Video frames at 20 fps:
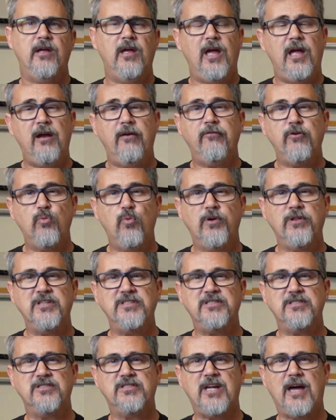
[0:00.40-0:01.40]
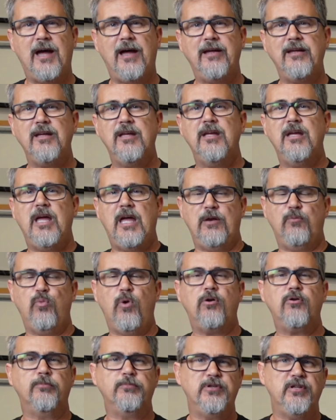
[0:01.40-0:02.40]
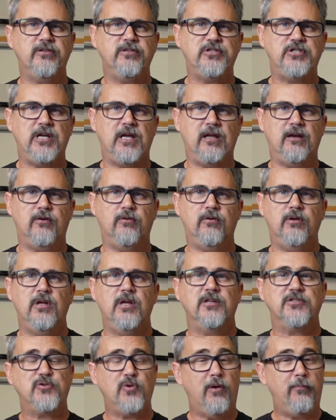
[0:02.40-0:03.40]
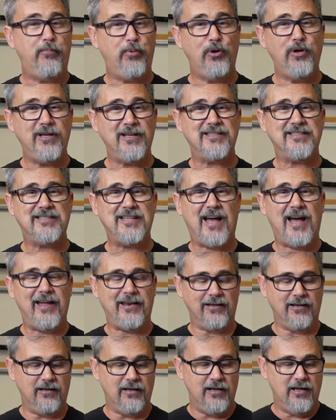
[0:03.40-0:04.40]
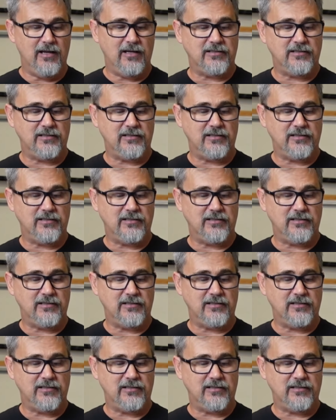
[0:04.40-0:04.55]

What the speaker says: Hey everyone, this is Ty and welcome to the channel. So I'm pretty excited.